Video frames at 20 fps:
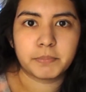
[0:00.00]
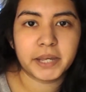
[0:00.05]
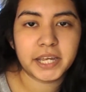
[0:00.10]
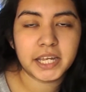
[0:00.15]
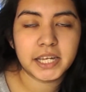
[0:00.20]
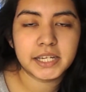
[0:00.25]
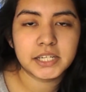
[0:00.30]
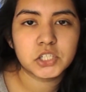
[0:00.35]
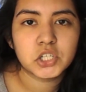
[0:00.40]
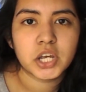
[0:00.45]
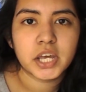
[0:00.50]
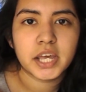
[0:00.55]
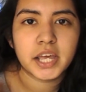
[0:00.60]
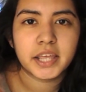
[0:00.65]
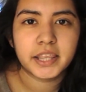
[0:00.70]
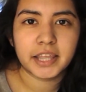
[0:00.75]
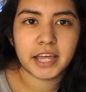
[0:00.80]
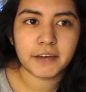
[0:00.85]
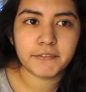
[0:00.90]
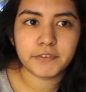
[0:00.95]
page,
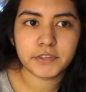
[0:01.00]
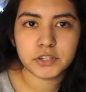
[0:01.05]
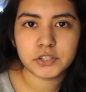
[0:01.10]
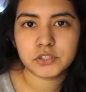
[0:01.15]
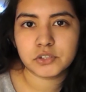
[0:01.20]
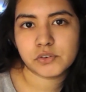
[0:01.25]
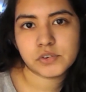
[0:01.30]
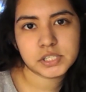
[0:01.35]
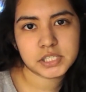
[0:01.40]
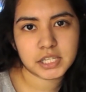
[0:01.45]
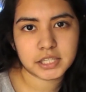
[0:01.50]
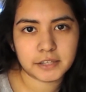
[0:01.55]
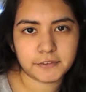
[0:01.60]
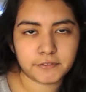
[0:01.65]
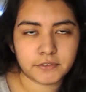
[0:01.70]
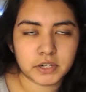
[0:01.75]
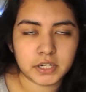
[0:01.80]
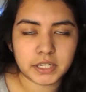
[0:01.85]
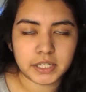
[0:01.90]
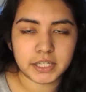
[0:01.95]
they have other stories that
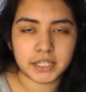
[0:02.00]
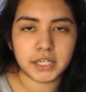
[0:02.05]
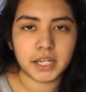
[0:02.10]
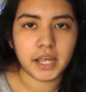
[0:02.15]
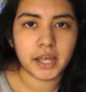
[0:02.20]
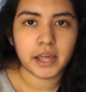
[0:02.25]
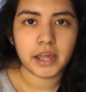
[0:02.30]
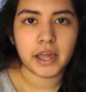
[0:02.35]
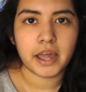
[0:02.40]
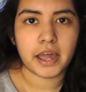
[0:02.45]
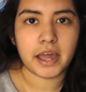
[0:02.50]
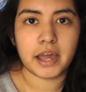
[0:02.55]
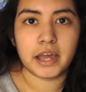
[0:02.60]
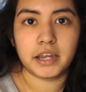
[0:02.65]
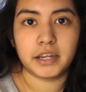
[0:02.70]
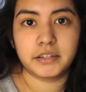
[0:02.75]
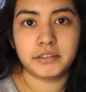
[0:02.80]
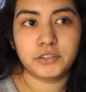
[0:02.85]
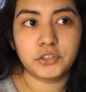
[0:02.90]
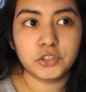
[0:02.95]
they've written,
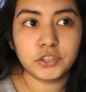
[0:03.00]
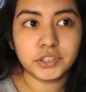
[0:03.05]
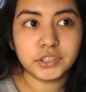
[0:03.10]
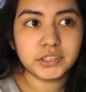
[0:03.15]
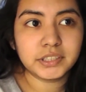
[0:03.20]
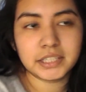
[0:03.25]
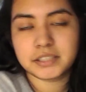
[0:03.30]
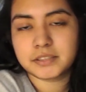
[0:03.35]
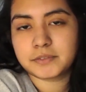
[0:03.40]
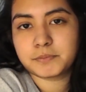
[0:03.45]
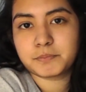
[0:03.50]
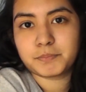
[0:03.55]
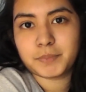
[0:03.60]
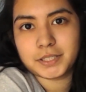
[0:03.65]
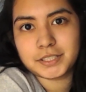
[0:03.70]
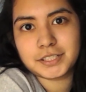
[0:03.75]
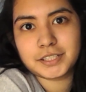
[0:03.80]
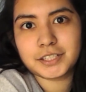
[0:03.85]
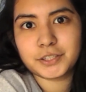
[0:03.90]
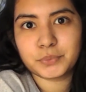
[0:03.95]
and that's
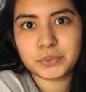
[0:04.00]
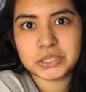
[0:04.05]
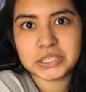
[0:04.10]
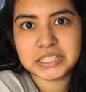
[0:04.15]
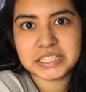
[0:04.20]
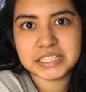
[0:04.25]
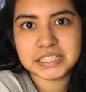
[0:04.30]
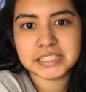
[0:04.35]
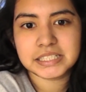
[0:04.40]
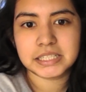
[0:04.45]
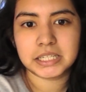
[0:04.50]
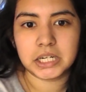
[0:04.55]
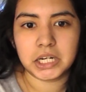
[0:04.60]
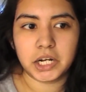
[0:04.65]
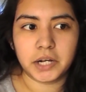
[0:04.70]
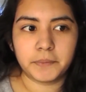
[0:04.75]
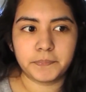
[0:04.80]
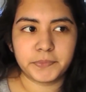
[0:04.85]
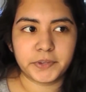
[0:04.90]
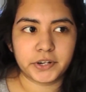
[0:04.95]
basically what it is.
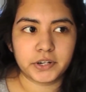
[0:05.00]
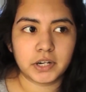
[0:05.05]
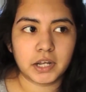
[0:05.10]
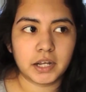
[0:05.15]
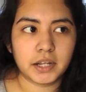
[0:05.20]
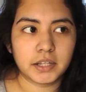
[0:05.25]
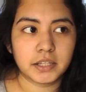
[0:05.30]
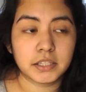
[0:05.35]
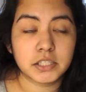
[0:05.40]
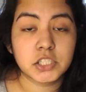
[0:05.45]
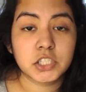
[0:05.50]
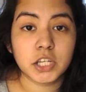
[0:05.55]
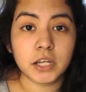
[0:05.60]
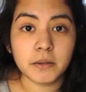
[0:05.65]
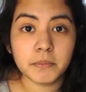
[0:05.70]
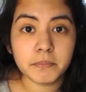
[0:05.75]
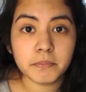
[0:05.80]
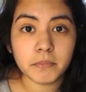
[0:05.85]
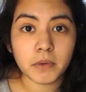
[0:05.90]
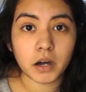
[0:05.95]
They're not,
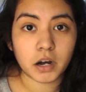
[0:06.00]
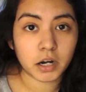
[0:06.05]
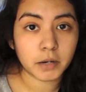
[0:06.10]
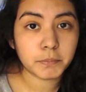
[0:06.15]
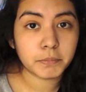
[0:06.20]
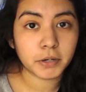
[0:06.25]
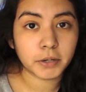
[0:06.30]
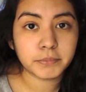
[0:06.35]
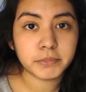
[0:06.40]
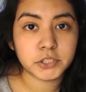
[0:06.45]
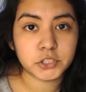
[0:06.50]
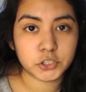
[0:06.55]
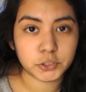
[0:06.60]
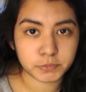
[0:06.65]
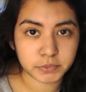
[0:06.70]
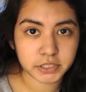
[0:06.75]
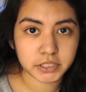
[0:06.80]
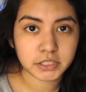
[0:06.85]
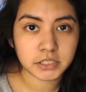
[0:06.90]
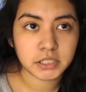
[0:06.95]
some are
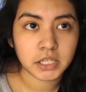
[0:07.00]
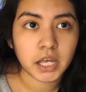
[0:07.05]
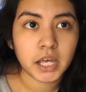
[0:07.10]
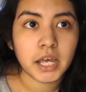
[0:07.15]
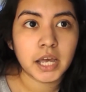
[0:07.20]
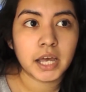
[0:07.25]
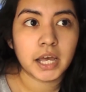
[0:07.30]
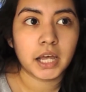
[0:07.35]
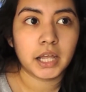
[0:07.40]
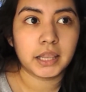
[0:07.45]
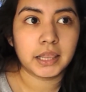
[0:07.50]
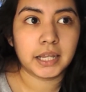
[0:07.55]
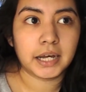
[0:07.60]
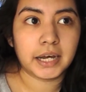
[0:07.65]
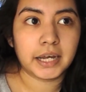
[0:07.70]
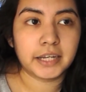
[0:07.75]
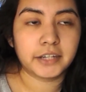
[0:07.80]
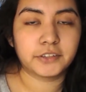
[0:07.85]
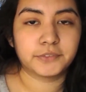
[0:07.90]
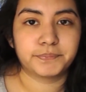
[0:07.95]
published books,
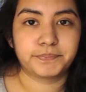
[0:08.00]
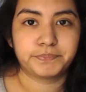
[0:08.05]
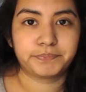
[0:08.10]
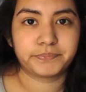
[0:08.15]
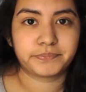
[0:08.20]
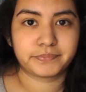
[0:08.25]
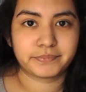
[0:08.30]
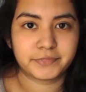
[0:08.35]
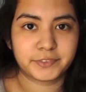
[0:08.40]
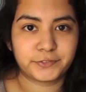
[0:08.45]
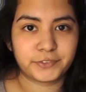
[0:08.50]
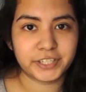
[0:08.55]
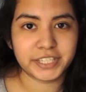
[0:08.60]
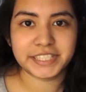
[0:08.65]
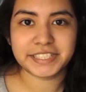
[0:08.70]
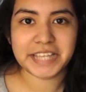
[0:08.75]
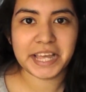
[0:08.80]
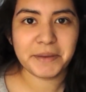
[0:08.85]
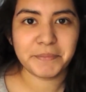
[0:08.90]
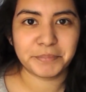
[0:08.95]
like for
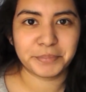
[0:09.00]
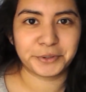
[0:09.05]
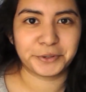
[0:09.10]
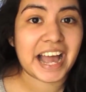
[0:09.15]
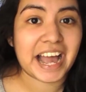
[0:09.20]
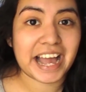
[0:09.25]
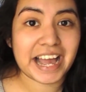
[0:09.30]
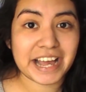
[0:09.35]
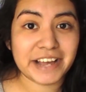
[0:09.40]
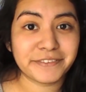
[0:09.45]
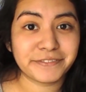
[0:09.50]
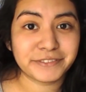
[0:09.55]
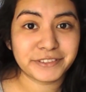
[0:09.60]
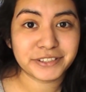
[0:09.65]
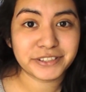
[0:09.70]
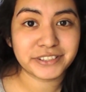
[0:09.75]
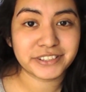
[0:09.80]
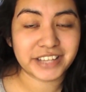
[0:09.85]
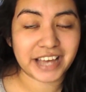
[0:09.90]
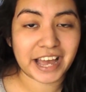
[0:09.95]
example,
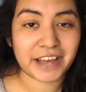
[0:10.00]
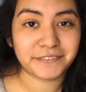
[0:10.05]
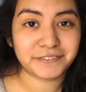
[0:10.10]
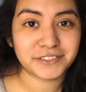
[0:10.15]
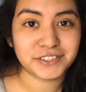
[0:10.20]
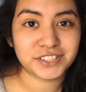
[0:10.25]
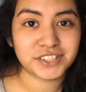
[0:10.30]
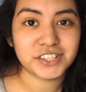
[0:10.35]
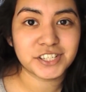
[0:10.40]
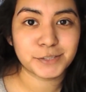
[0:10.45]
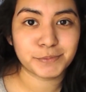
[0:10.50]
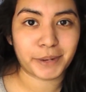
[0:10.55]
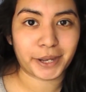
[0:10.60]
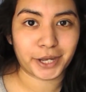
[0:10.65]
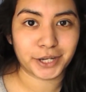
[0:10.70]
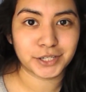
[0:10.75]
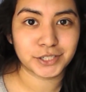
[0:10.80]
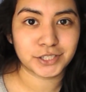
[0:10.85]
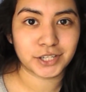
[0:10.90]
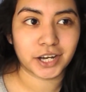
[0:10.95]
After series by
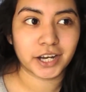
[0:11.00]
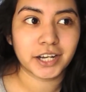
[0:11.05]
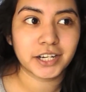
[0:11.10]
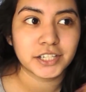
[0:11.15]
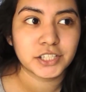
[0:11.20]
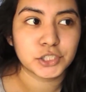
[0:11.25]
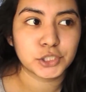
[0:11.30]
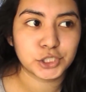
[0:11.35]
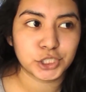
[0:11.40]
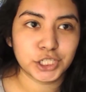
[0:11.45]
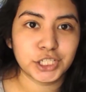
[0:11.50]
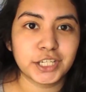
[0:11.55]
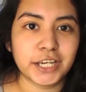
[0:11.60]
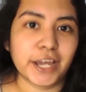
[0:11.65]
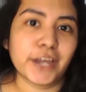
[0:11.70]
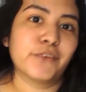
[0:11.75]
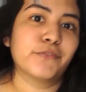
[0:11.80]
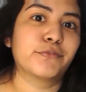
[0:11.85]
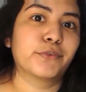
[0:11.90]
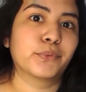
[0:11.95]
Anna Todd, she
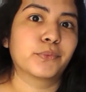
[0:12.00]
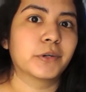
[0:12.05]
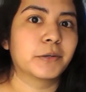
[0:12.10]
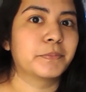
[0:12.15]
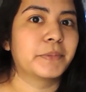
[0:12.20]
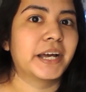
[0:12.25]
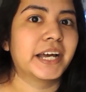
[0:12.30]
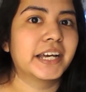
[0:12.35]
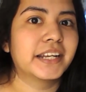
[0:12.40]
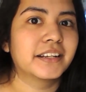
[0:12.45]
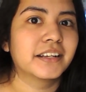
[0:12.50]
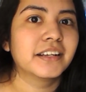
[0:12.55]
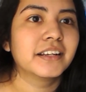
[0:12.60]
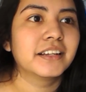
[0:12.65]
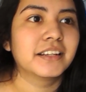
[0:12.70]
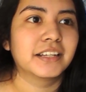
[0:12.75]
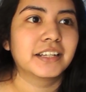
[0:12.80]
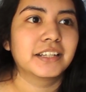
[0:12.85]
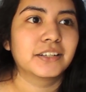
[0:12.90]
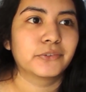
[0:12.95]
came from Wattpad.
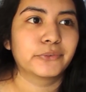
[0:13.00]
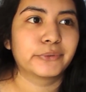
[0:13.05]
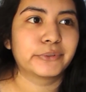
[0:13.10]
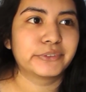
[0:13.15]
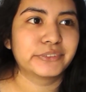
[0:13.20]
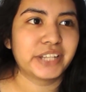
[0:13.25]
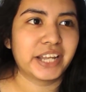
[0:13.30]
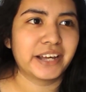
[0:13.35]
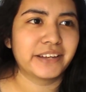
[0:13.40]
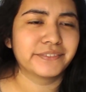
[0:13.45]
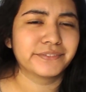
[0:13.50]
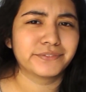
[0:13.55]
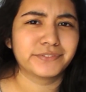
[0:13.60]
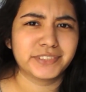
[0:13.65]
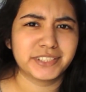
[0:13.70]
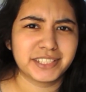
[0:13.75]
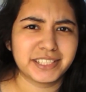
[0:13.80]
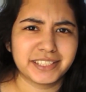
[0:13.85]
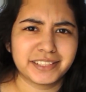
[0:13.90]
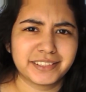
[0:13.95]
Well, not
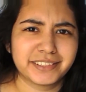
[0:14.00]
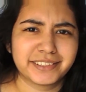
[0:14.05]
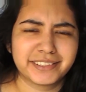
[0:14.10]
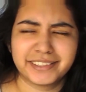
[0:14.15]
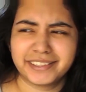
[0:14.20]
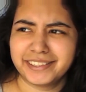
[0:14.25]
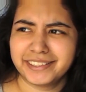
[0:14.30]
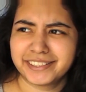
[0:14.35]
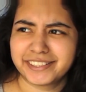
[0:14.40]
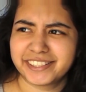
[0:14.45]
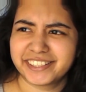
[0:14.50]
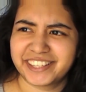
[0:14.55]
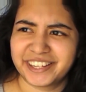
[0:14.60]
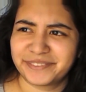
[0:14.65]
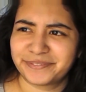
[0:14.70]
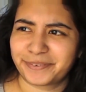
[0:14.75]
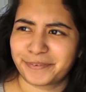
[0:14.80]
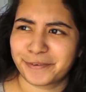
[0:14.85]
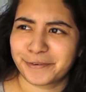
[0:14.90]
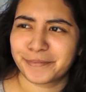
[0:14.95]
physically, she
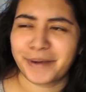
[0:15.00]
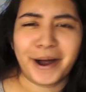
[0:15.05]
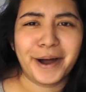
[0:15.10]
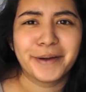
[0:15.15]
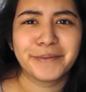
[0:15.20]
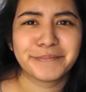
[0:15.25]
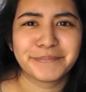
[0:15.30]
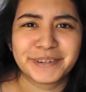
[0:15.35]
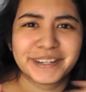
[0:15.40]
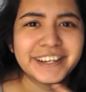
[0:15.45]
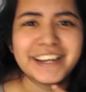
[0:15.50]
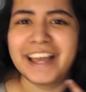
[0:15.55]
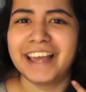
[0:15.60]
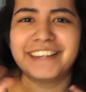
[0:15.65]
came from her mom, but